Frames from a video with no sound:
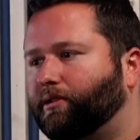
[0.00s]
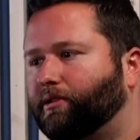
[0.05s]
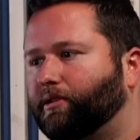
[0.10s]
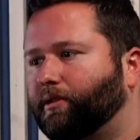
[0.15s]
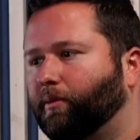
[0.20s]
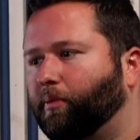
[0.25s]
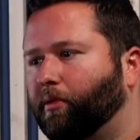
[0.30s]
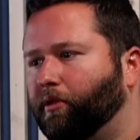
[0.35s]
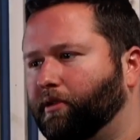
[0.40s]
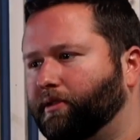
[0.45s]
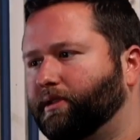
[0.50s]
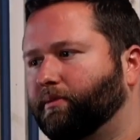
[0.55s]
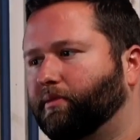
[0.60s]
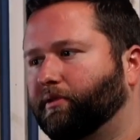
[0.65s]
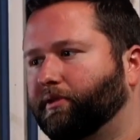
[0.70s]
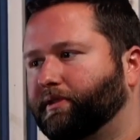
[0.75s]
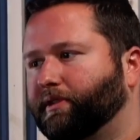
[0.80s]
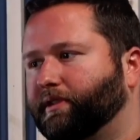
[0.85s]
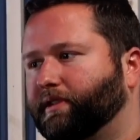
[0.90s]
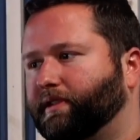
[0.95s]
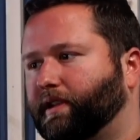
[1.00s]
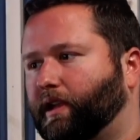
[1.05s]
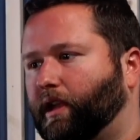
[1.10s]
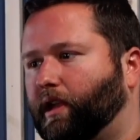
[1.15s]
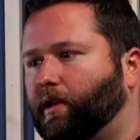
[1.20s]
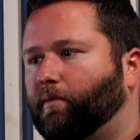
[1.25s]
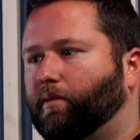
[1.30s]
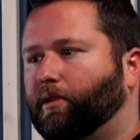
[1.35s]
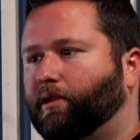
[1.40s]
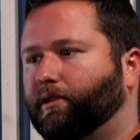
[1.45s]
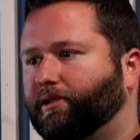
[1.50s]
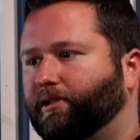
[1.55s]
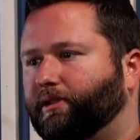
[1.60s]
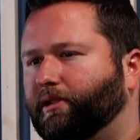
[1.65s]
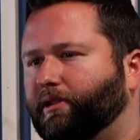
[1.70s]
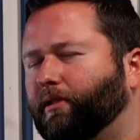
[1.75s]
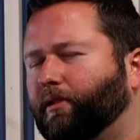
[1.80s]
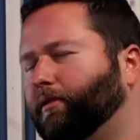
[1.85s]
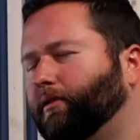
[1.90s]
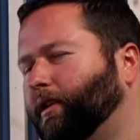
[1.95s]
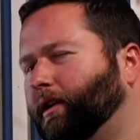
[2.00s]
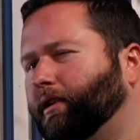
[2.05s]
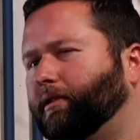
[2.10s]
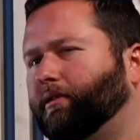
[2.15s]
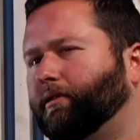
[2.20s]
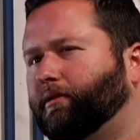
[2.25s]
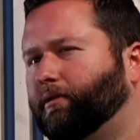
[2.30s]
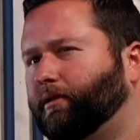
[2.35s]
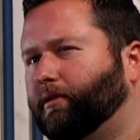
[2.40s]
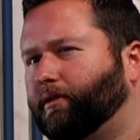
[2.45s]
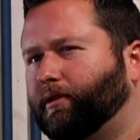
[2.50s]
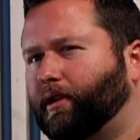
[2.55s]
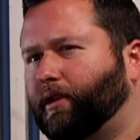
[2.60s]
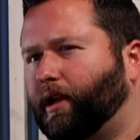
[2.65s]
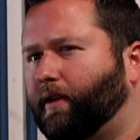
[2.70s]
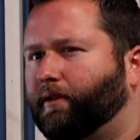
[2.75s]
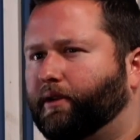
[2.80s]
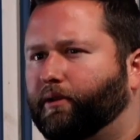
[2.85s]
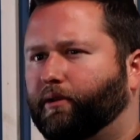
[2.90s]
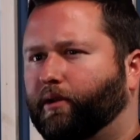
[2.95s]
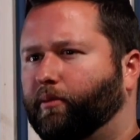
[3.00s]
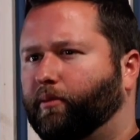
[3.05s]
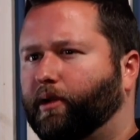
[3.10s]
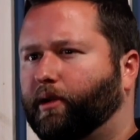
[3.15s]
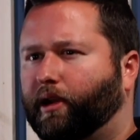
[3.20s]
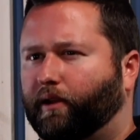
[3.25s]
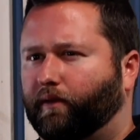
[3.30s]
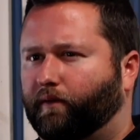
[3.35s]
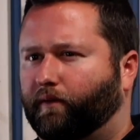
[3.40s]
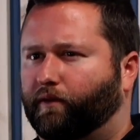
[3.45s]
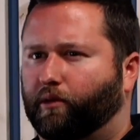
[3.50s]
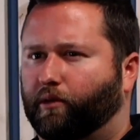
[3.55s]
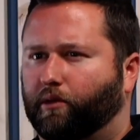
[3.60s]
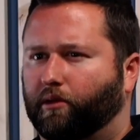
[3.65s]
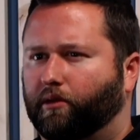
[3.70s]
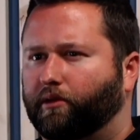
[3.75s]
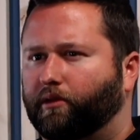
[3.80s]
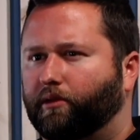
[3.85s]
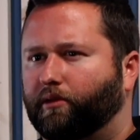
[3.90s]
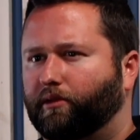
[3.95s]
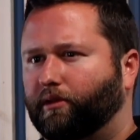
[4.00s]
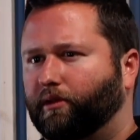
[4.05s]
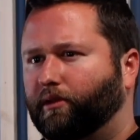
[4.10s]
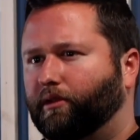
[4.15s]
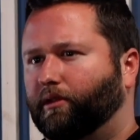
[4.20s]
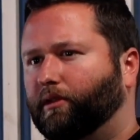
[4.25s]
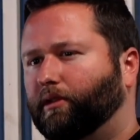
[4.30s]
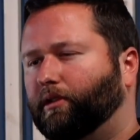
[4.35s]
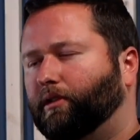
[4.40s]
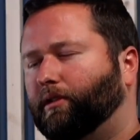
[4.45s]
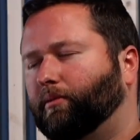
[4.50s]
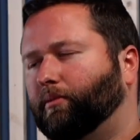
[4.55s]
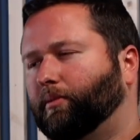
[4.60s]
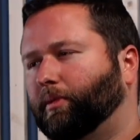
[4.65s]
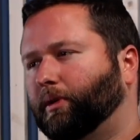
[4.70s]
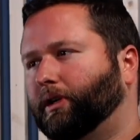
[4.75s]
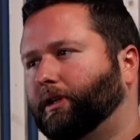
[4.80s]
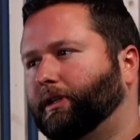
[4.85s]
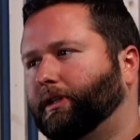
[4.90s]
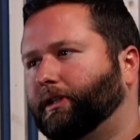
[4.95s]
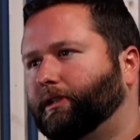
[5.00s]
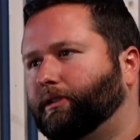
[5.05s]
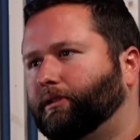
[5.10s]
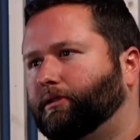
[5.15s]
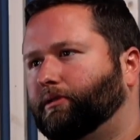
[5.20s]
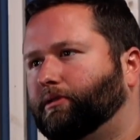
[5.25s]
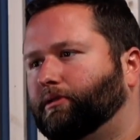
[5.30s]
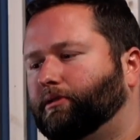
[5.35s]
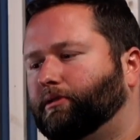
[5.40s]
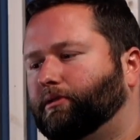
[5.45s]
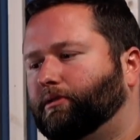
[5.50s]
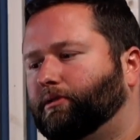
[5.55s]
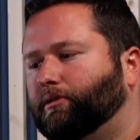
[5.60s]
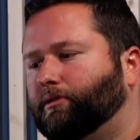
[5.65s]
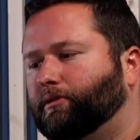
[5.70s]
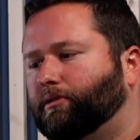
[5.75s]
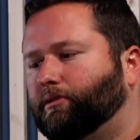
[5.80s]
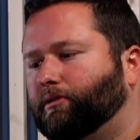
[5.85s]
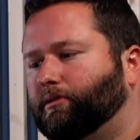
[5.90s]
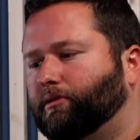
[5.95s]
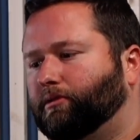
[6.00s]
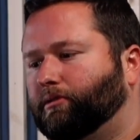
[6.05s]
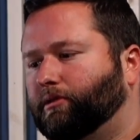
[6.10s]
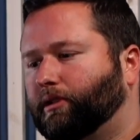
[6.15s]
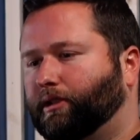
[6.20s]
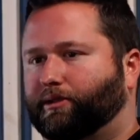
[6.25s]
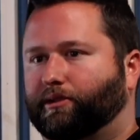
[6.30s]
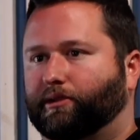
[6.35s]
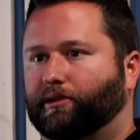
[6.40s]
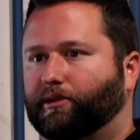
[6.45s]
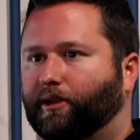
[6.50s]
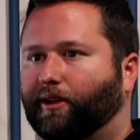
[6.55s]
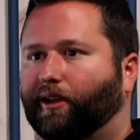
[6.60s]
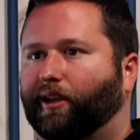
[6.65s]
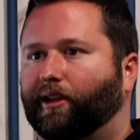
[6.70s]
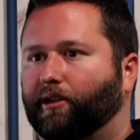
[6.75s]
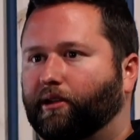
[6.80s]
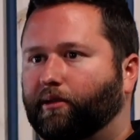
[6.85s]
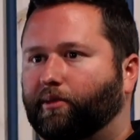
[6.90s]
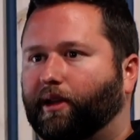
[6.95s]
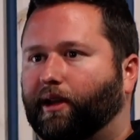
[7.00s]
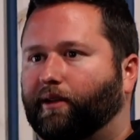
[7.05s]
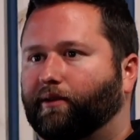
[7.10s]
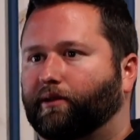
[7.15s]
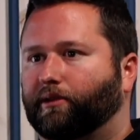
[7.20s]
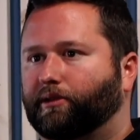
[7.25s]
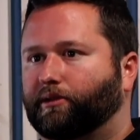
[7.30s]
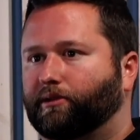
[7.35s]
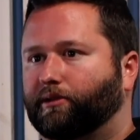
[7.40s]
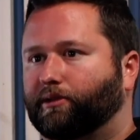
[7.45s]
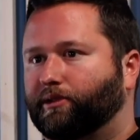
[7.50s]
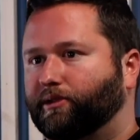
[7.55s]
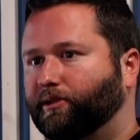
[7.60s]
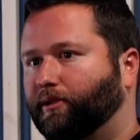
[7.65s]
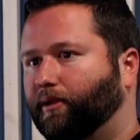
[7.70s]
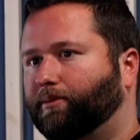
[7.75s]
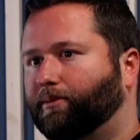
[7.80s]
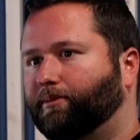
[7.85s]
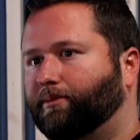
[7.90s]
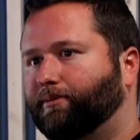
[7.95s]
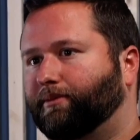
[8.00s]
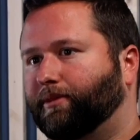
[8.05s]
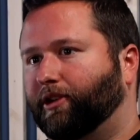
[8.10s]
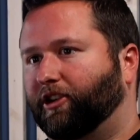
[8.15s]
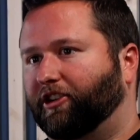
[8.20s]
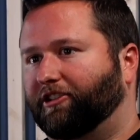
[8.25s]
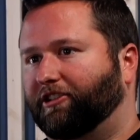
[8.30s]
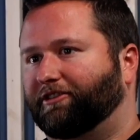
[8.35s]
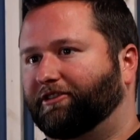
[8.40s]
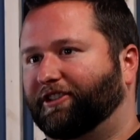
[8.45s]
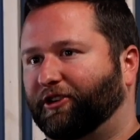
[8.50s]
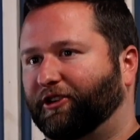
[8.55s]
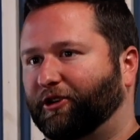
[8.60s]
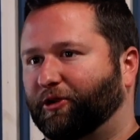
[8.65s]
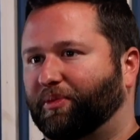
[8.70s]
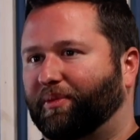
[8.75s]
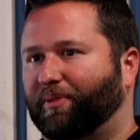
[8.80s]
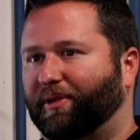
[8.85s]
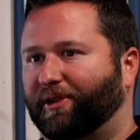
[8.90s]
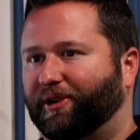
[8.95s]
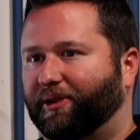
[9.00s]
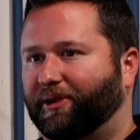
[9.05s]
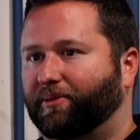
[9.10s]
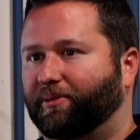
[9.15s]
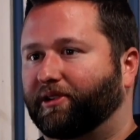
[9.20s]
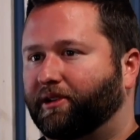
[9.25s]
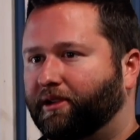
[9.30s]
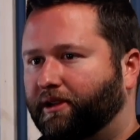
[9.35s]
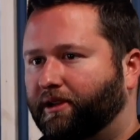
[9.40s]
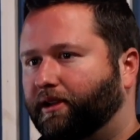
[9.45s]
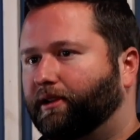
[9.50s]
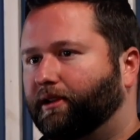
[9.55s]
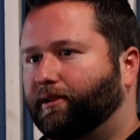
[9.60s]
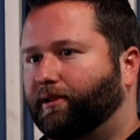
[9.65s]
principle's the same because you don't like having to run back and forth, but I end up having to because I'm underprepared. But I'm gonna